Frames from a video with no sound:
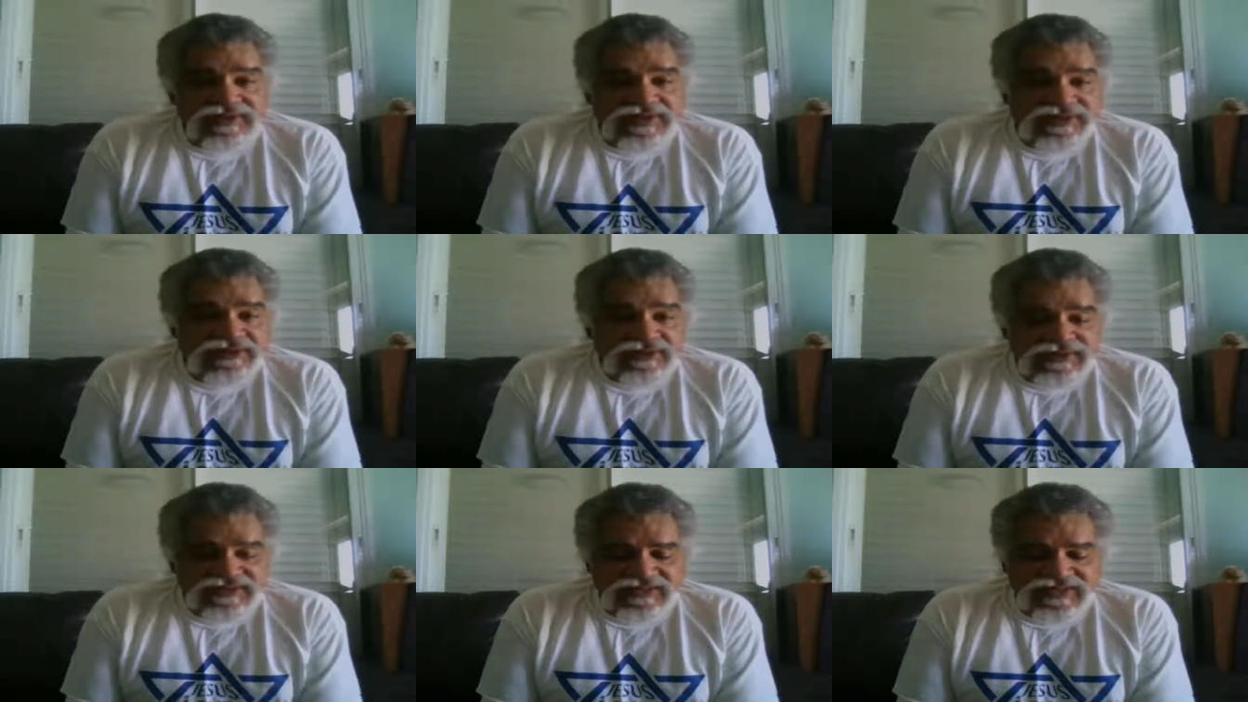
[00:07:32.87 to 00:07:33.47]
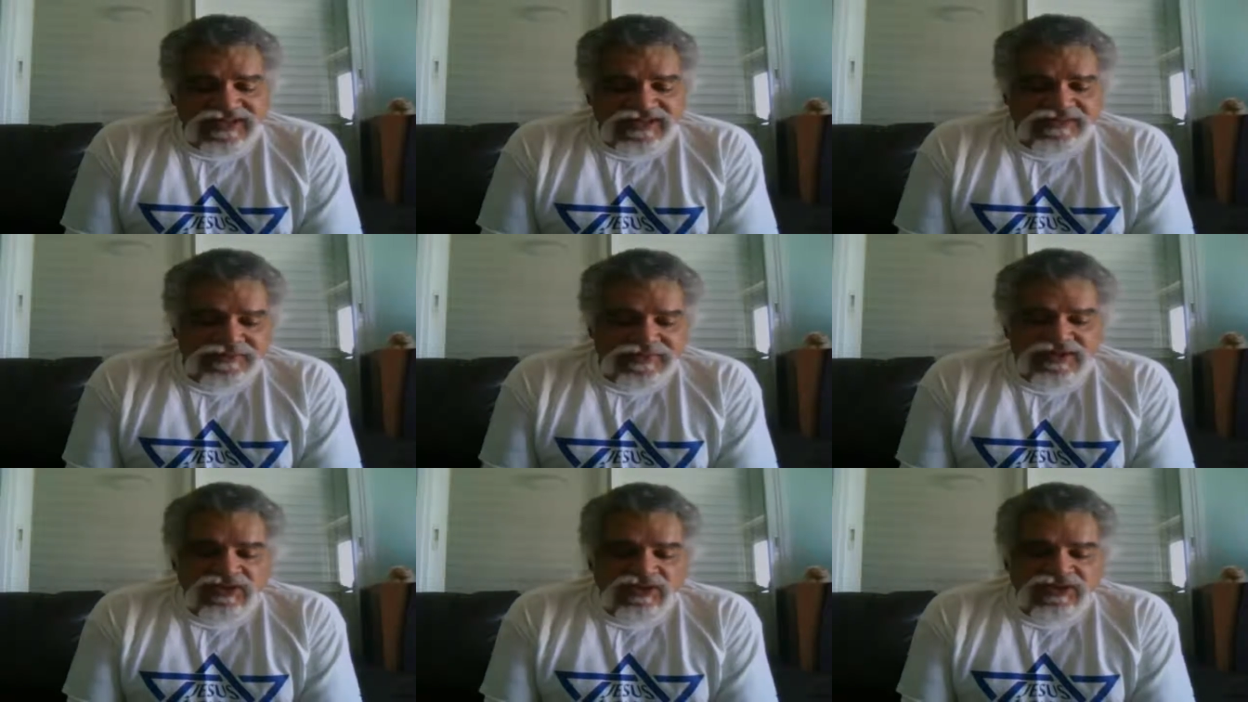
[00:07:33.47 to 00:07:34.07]
Now, this is a very
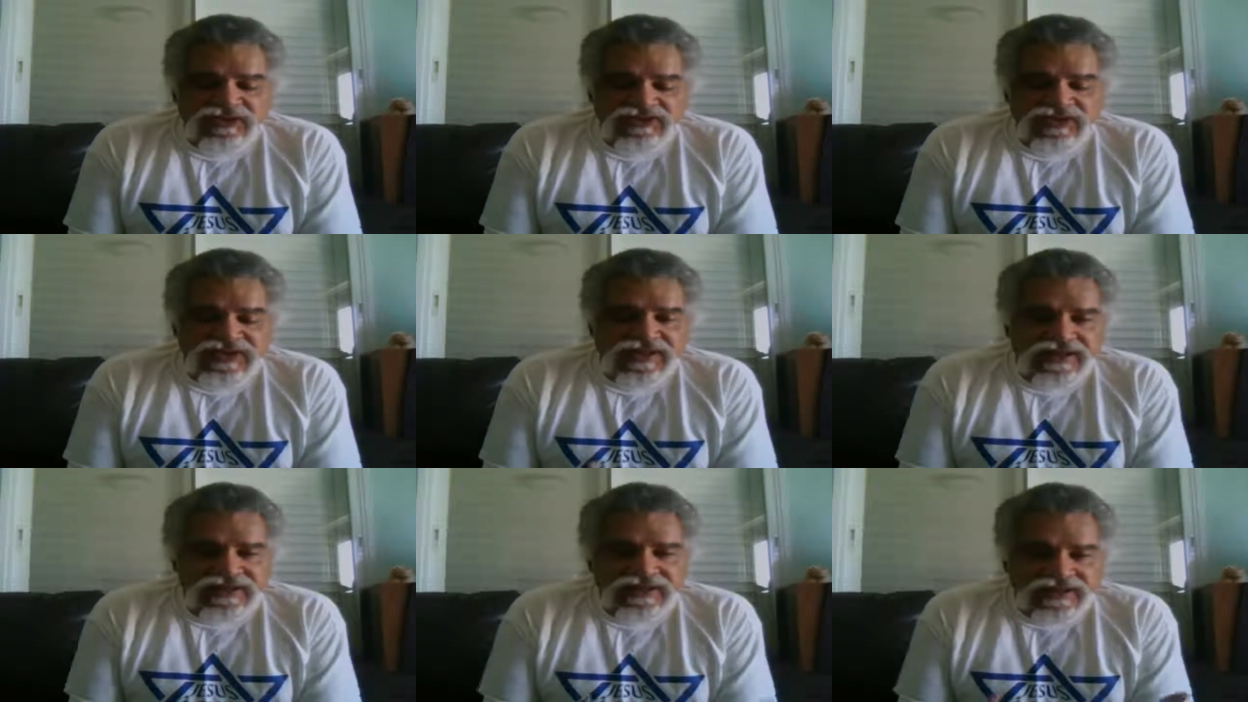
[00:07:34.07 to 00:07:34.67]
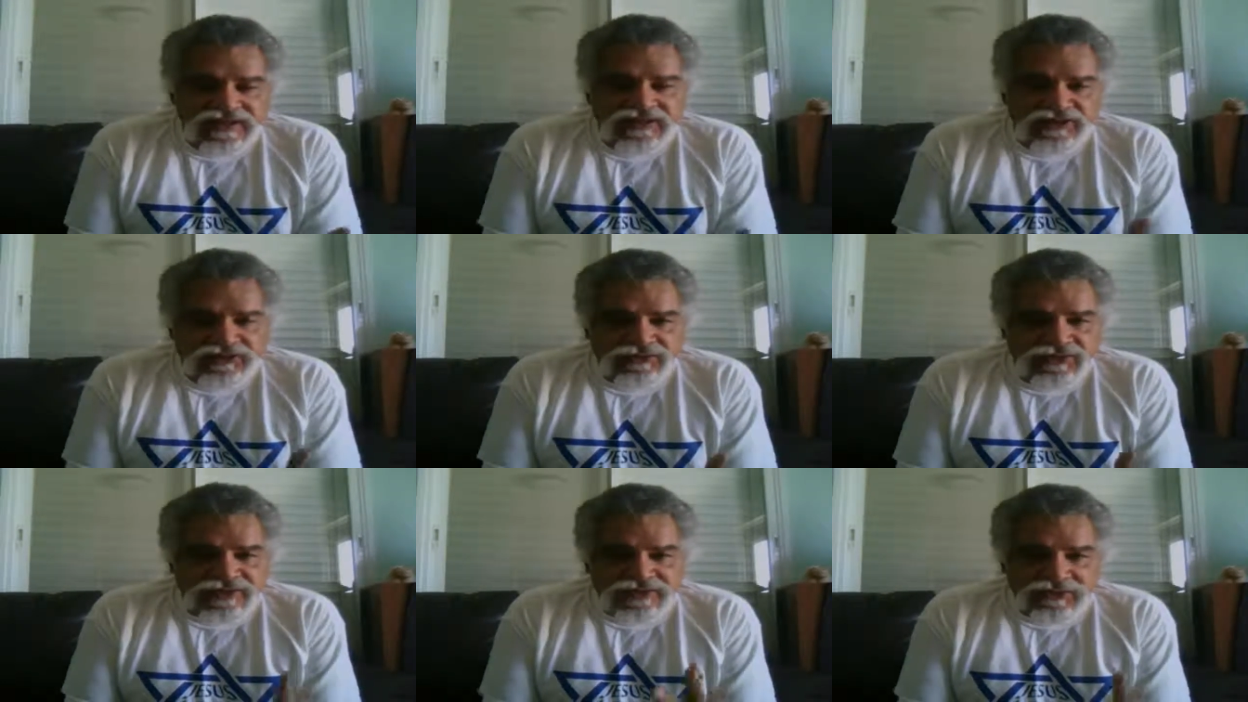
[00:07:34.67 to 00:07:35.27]
interesting case because
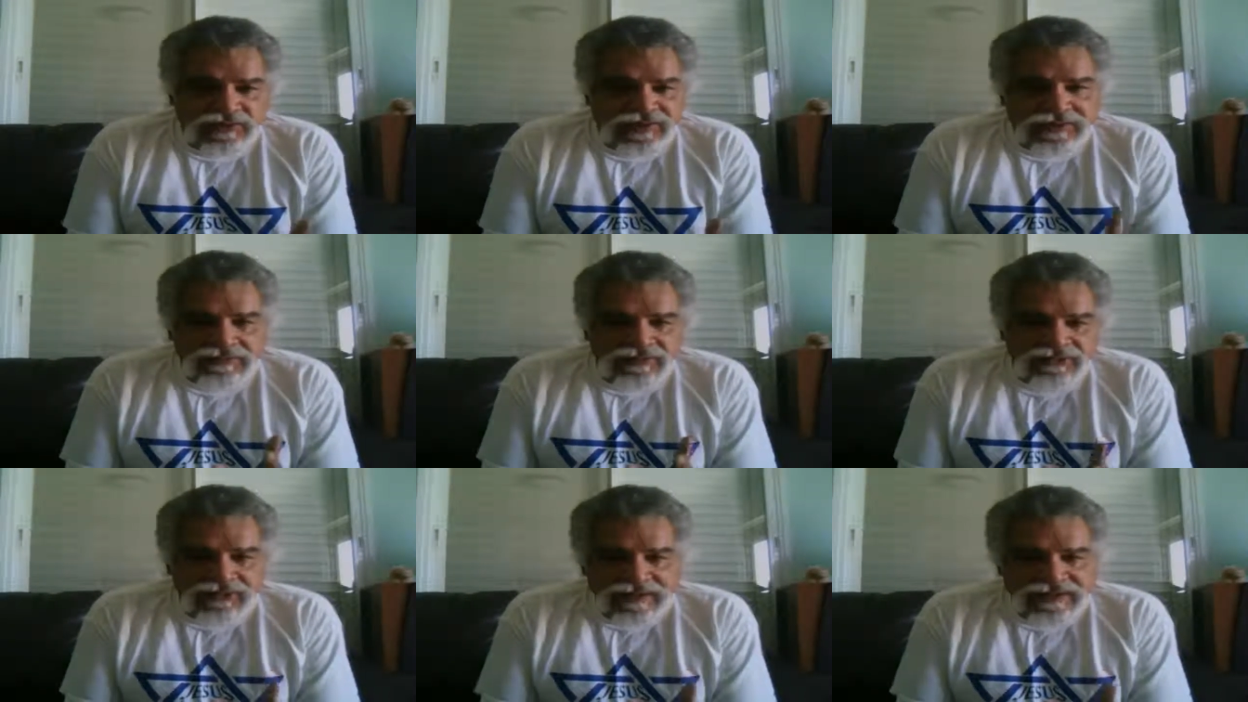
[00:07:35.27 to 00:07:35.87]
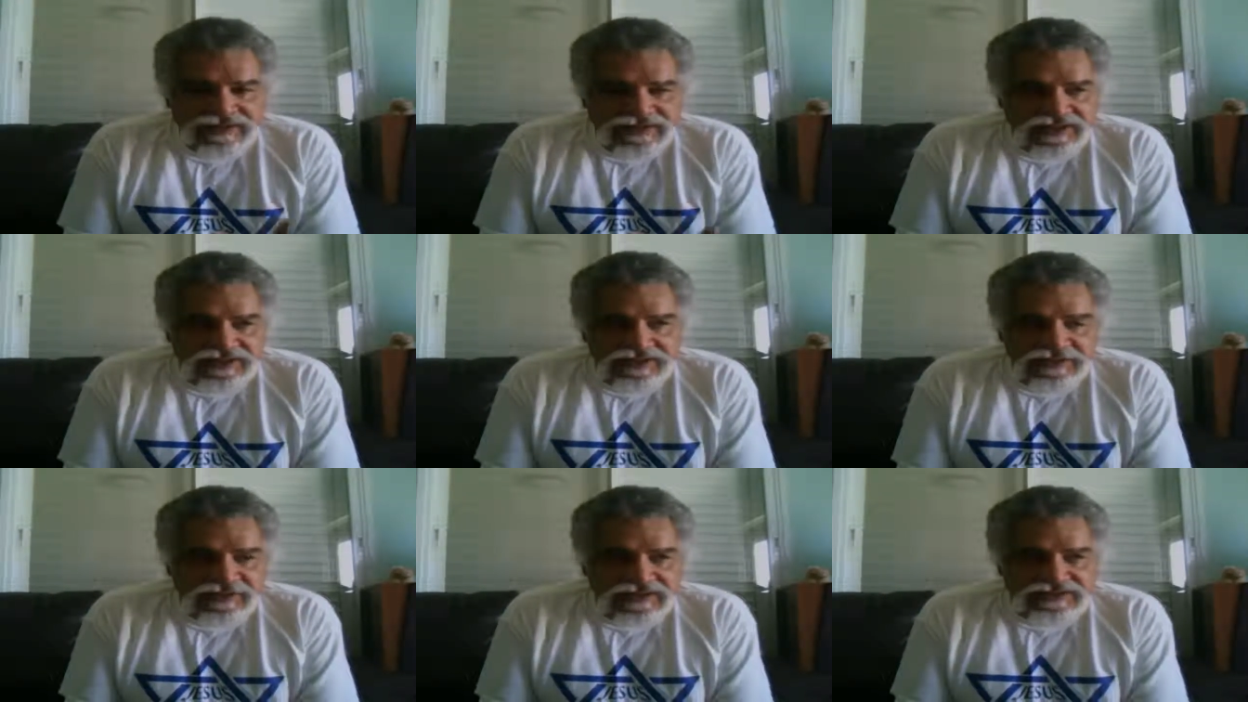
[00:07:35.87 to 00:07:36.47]
it illustrates what I
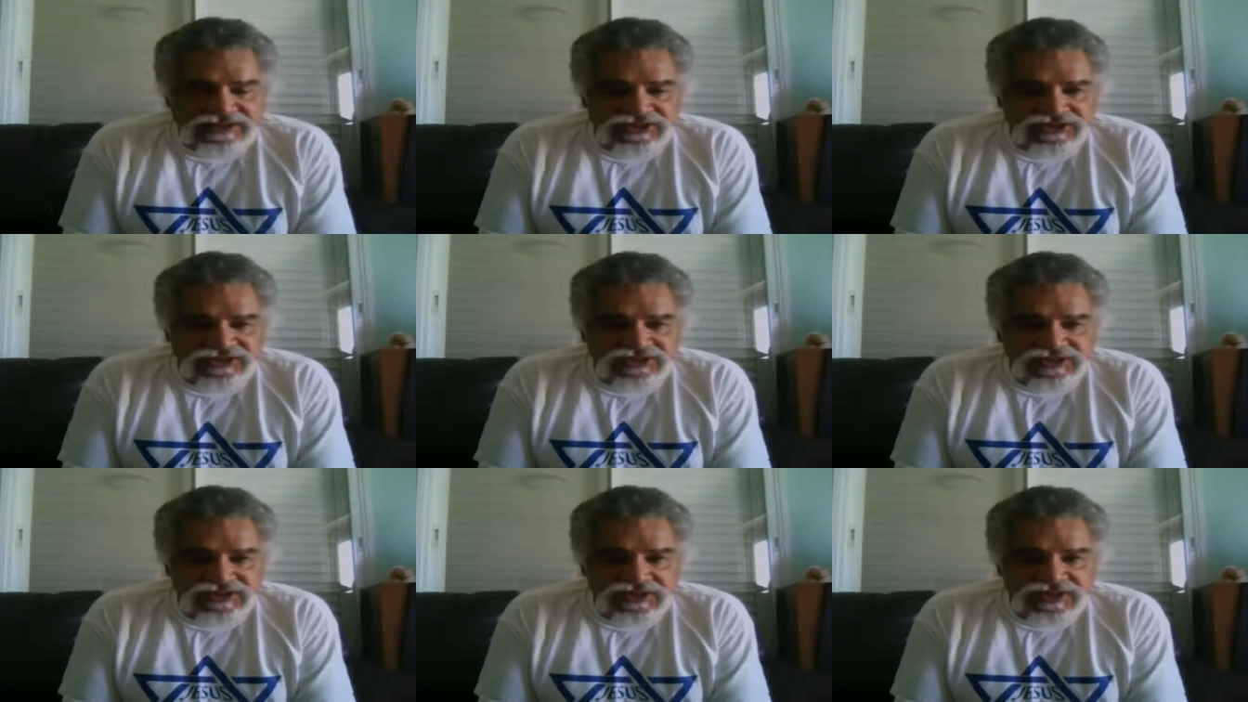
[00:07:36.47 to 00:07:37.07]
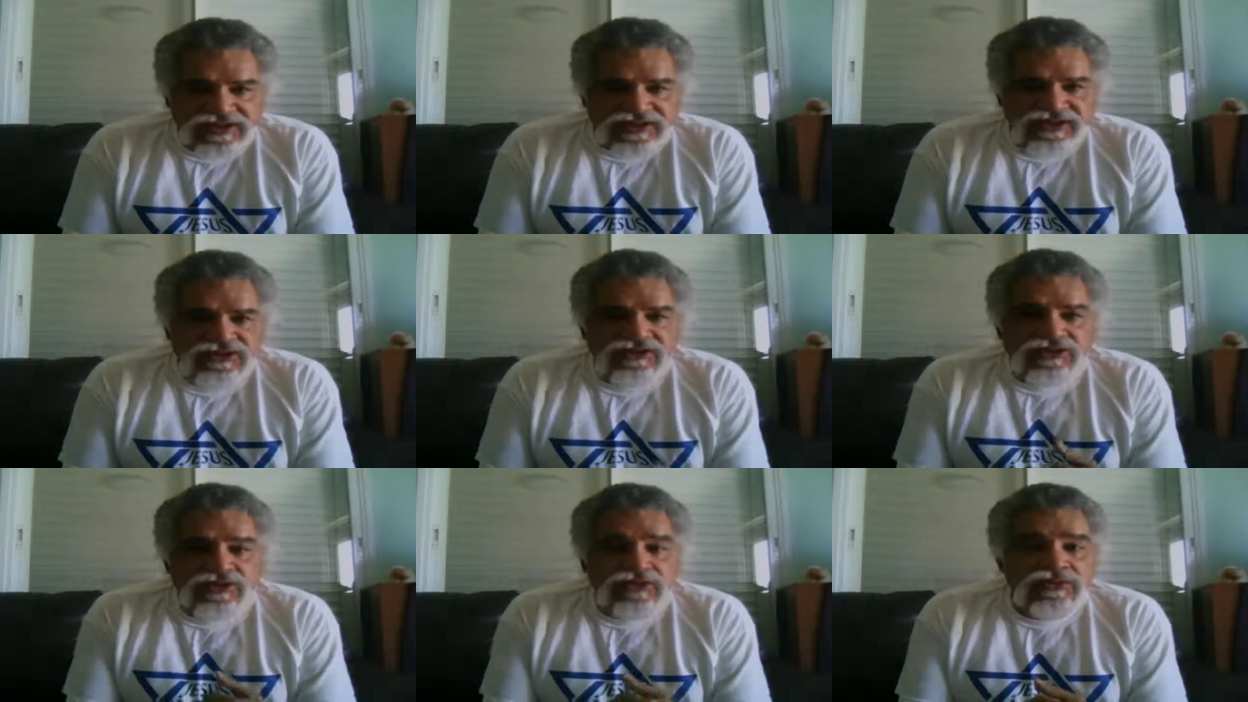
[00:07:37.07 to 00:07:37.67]
was trying to tell you about
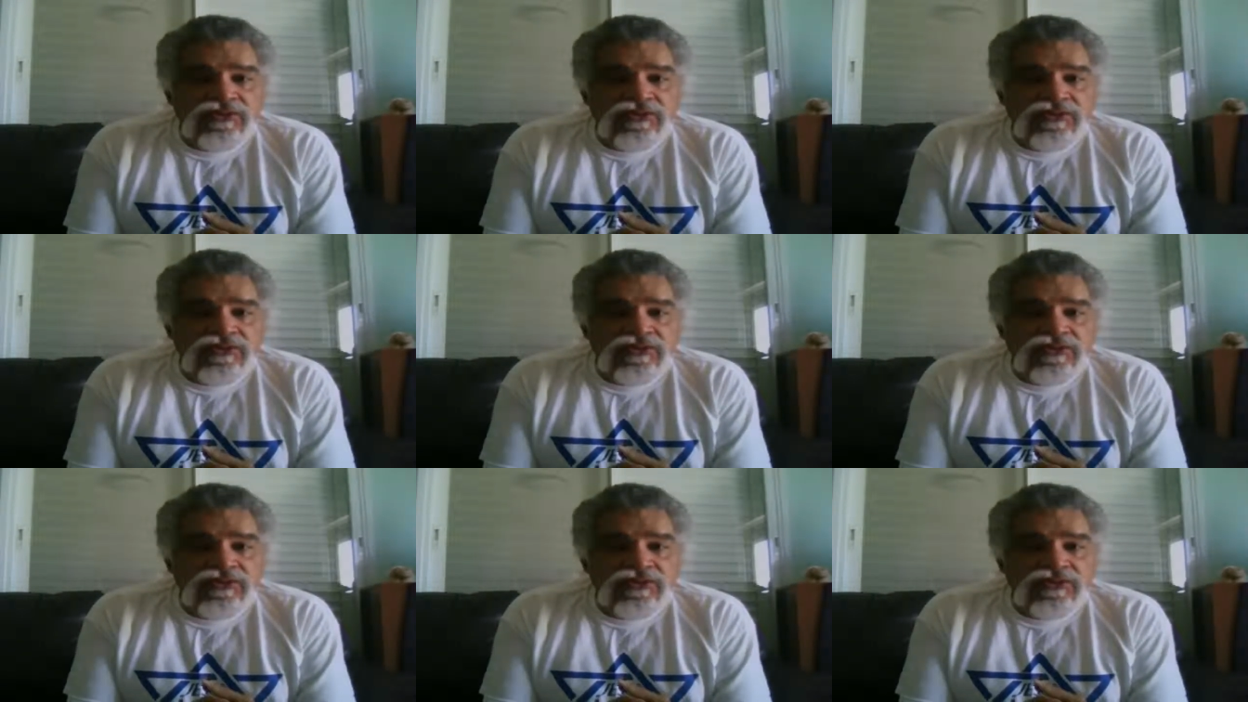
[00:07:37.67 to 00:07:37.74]
this